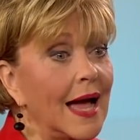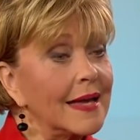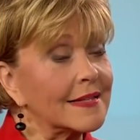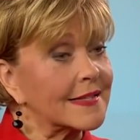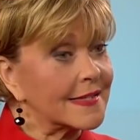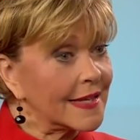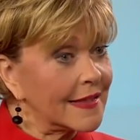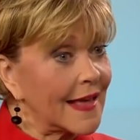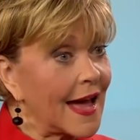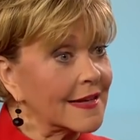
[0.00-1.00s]
I
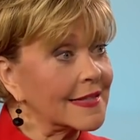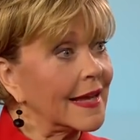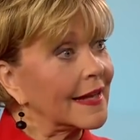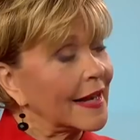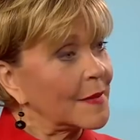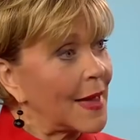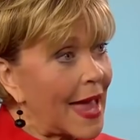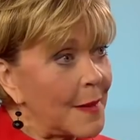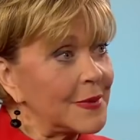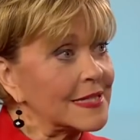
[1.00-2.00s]
see that and I'm
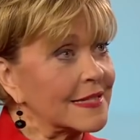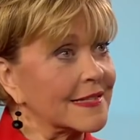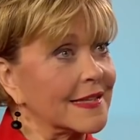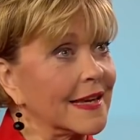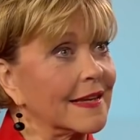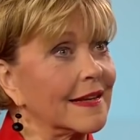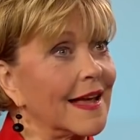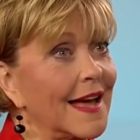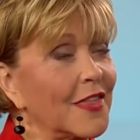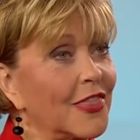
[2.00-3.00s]
happy to see
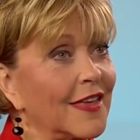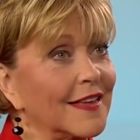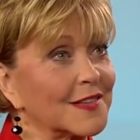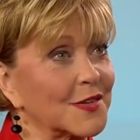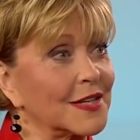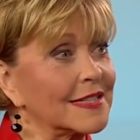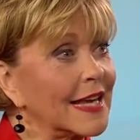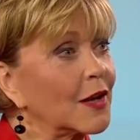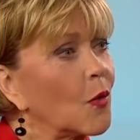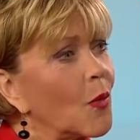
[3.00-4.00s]
it. I think it's going to
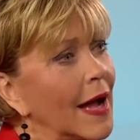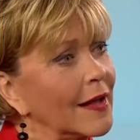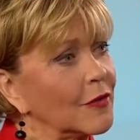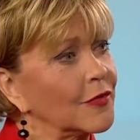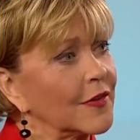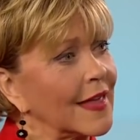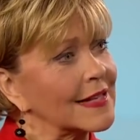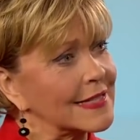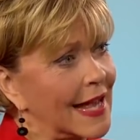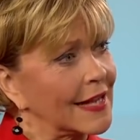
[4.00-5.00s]
take a while for
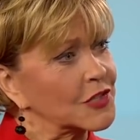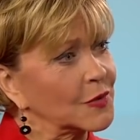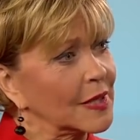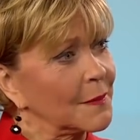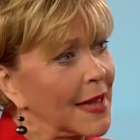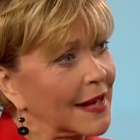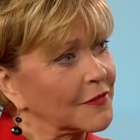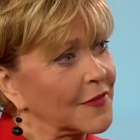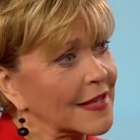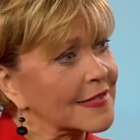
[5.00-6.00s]
that to actually
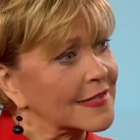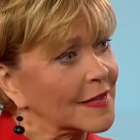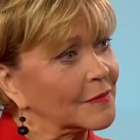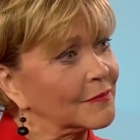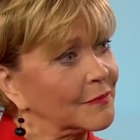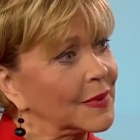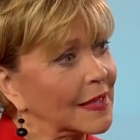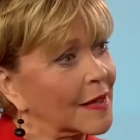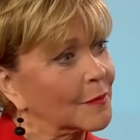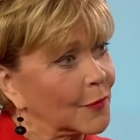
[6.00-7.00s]
manifest and
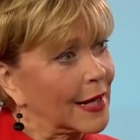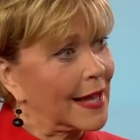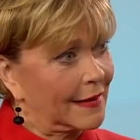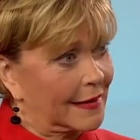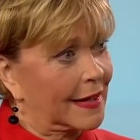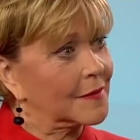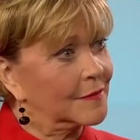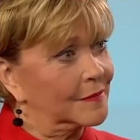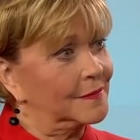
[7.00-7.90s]
become reality.